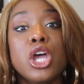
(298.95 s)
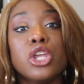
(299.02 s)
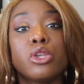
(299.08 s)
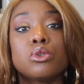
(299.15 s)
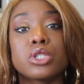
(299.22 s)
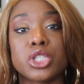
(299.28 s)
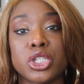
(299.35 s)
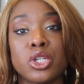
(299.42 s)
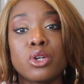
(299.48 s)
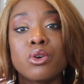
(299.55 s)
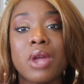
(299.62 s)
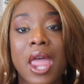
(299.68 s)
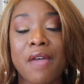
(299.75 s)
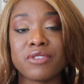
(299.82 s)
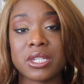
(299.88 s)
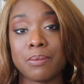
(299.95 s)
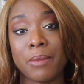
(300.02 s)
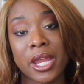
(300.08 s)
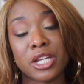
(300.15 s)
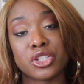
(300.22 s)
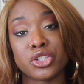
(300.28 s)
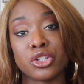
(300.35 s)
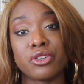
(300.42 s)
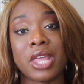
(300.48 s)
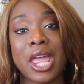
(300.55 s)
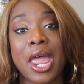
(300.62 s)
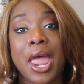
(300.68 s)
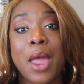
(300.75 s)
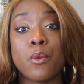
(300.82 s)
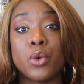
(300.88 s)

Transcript: you still have to make sure that